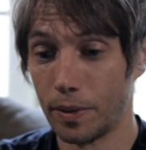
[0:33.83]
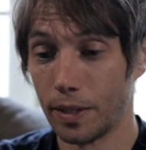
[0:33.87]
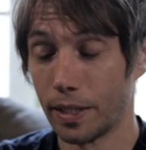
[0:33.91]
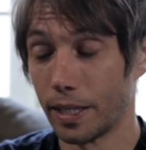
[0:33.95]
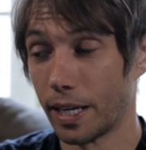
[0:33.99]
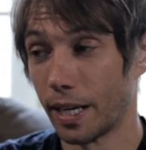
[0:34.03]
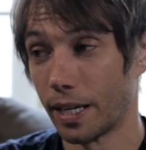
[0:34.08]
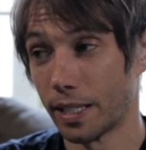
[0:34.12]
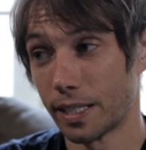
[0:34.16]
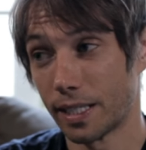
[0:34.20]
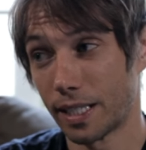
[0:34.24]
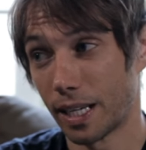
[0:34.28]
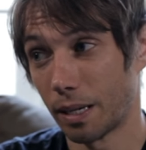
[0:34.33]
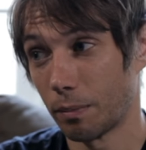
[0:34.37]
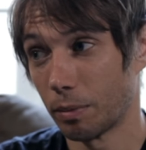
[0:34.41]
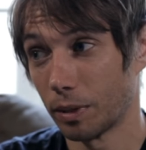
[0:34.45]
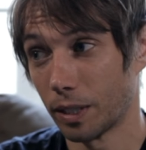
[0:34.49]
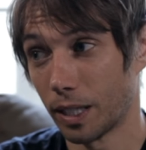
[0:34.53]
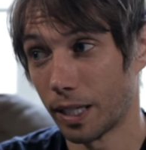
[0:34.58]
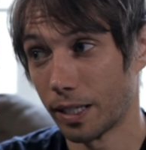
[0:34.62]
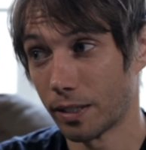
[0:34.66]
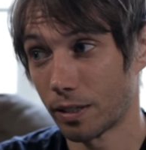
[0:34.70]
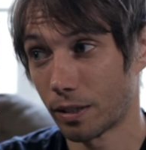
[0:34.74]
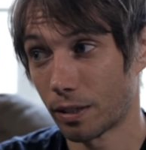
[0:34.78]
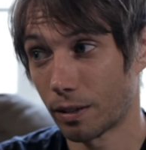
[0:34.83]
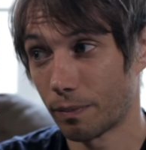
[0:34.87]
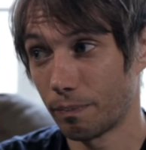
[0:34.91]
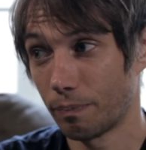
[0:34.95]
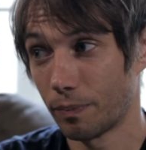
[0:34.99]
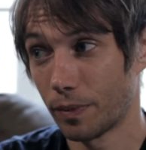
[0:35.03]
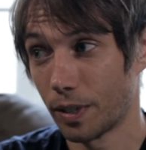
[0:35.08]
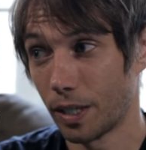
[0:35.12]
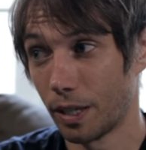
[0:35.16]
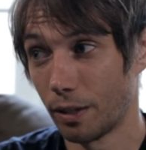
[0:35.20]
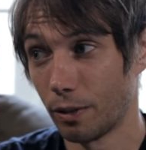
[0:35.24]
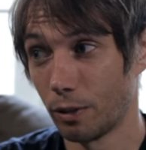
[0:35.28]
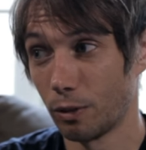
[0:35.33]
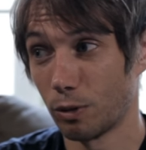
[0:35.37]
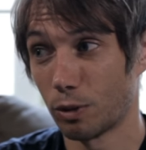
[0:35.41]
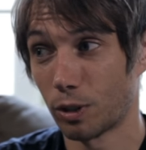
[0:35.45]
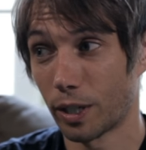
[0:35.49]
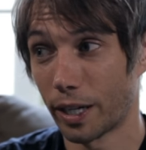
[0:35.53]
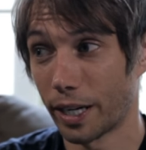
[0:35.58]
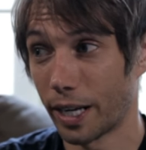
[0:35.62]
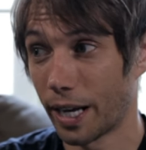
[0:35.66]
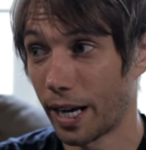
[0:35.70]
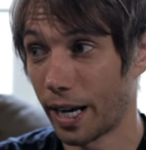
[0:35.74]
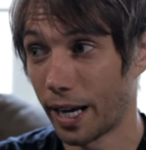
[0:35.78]
get a stabilizer. If you
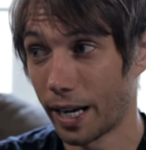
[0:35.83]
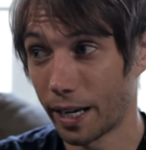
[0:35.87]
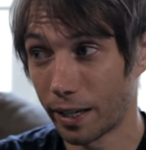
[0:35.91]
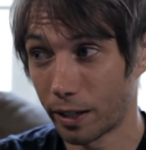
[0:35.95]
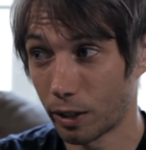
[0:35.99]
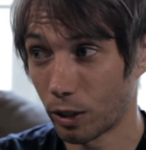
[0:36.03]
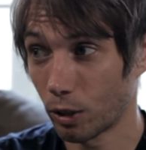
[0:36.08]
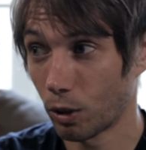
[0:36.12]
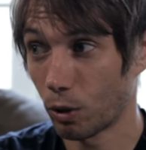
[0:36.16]
try to hand